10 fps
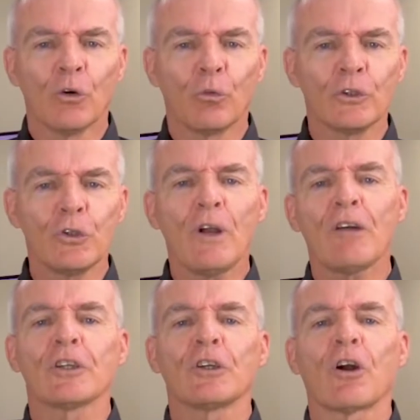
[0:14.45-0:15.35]
When you
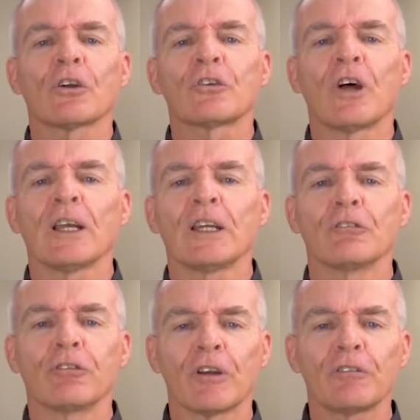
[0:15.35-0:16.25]
have a yard sign in
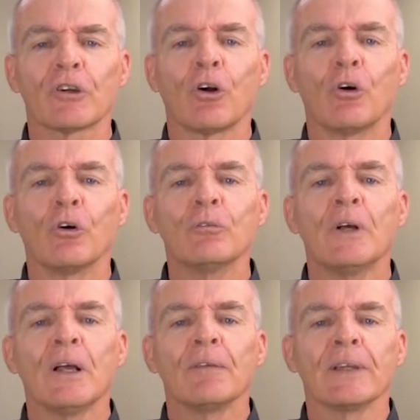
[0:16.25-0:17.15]
front of your home
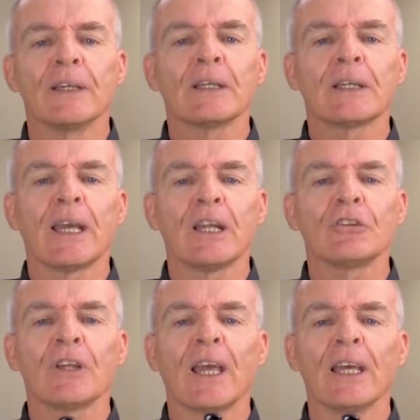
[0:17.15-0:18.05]
that
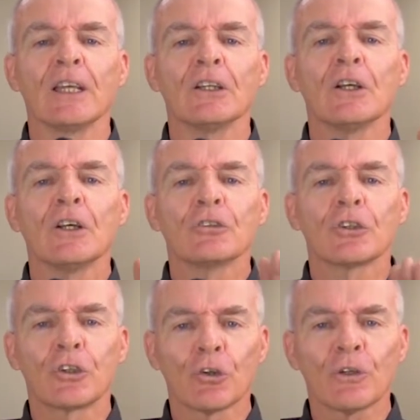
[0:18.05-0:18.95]
indicates a
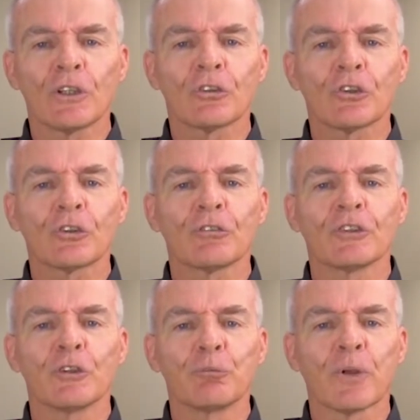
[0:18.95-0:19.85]
security system is
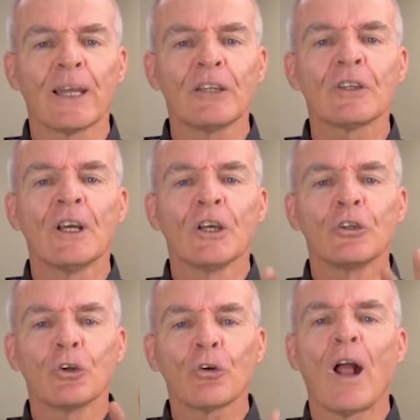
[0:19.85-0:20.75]
in place, your